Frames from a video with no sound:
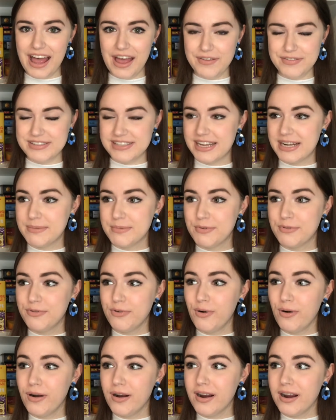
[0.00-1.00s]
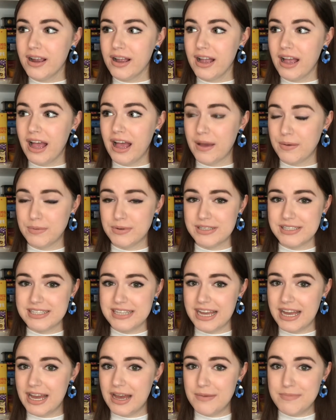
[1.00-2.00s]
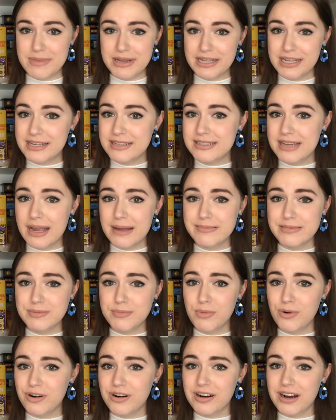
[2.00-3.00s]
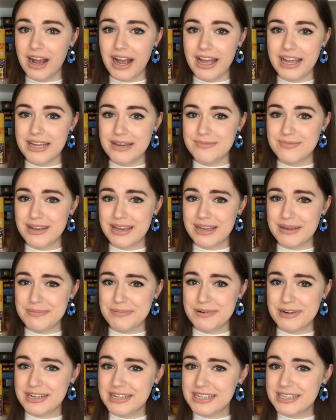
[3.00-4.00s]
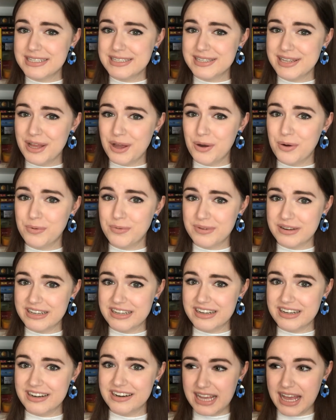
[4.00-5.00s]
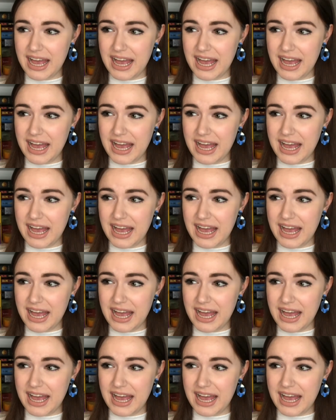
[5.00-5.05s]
I've said it before, I will say it a million times more, I am a pretty slow reader.